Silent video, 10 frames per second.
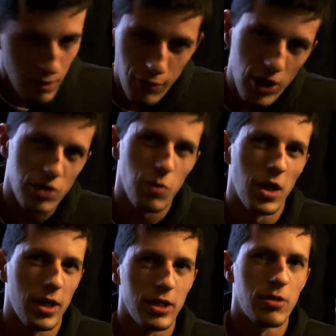first one
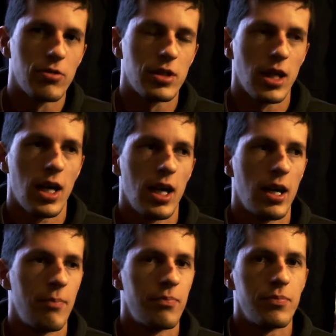I use,
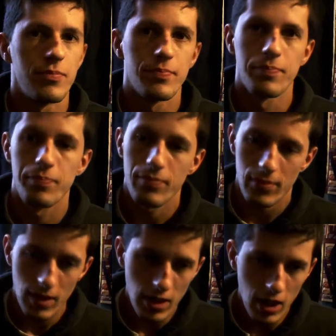I
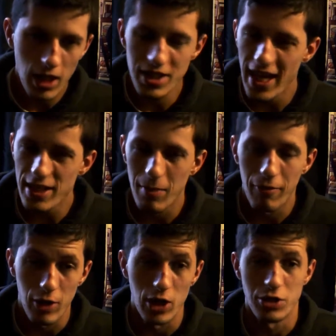say it's my
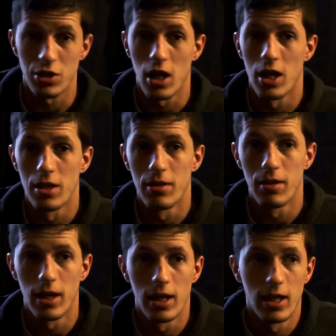first gun,
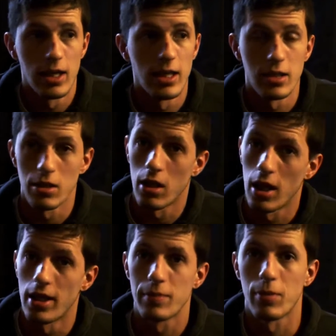it's a
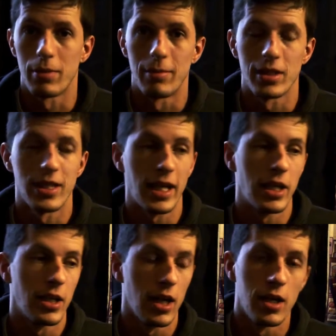lie, it's probably my
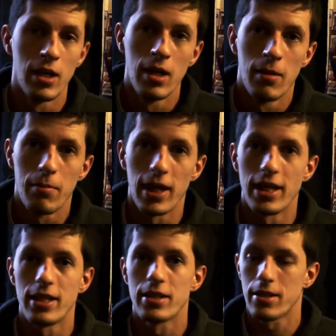second gun, but it
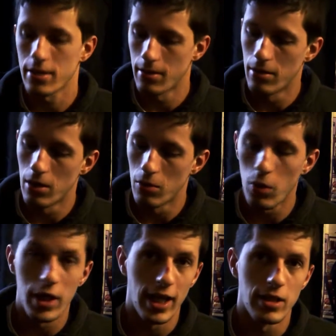is the
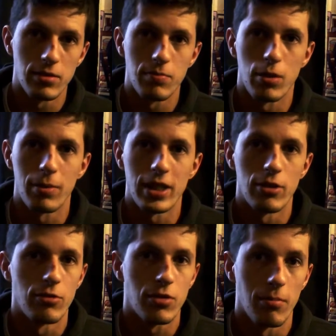one that is probably
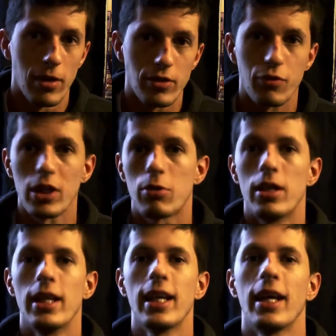used most
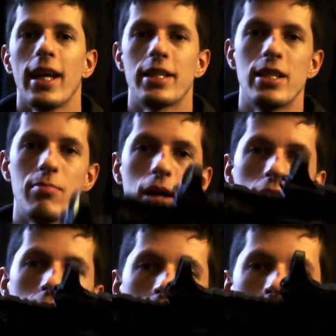frequently, and that is my